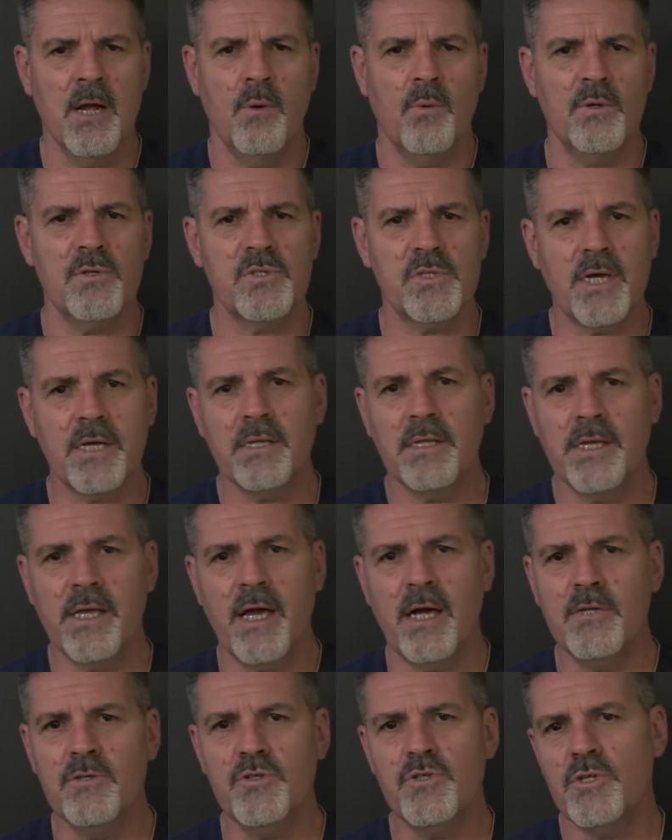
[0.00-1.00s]
Well, suddenly,
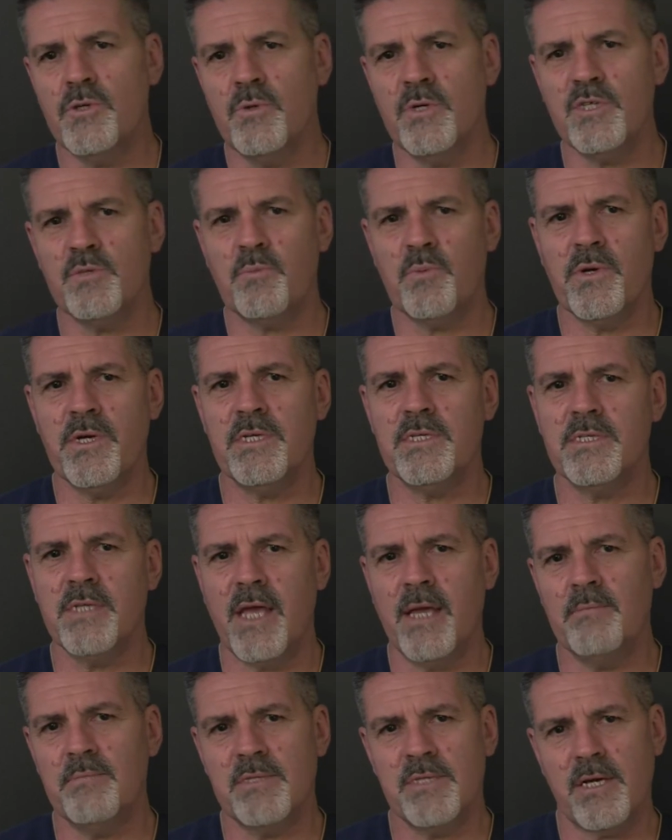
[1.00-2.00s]
a Jewish priest
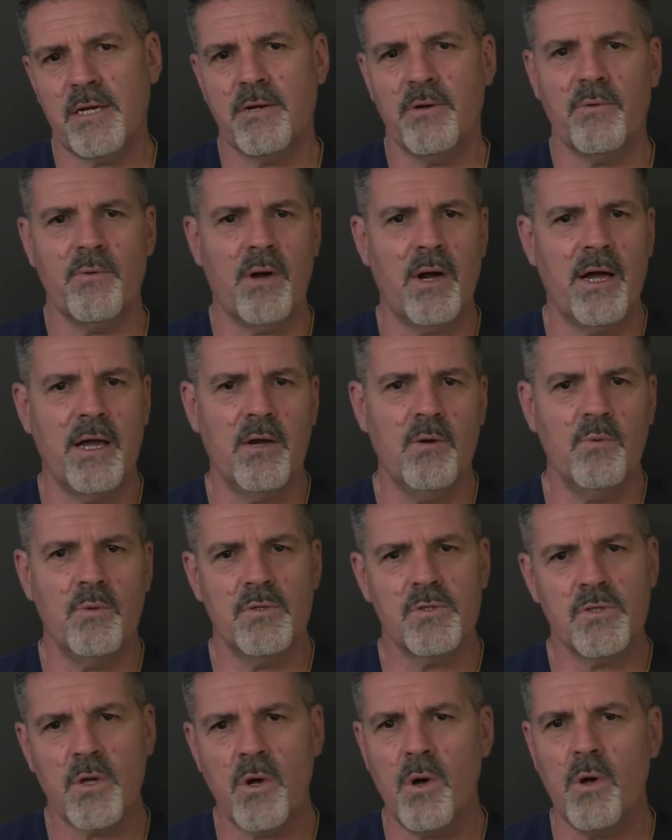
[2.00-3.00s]
named Zechariah
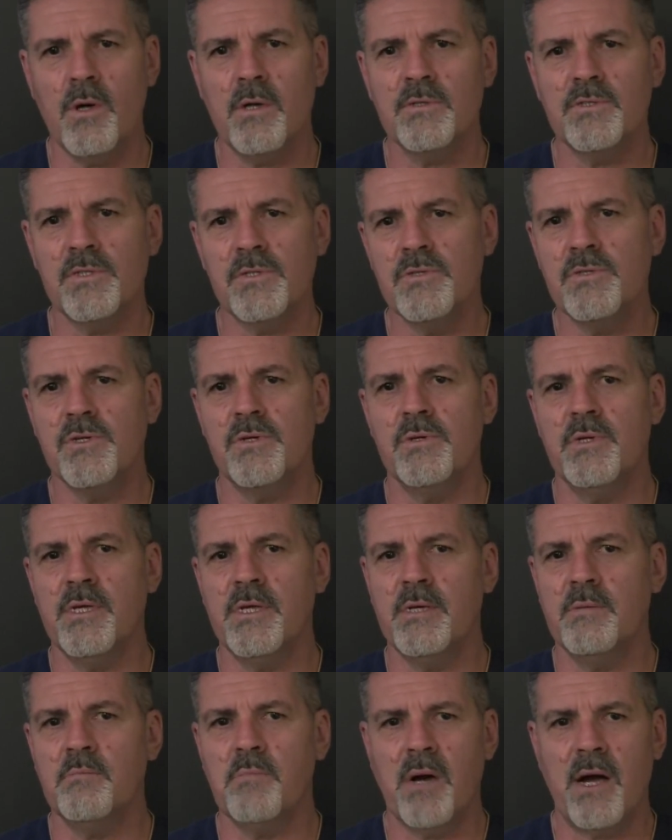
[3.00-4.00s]
was called to
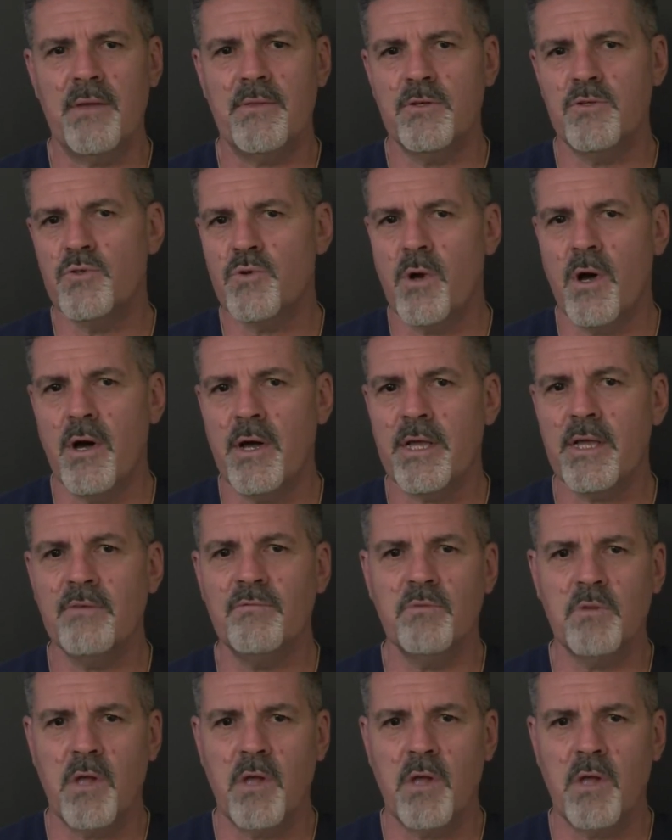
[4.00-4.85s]
duty and by the drawing of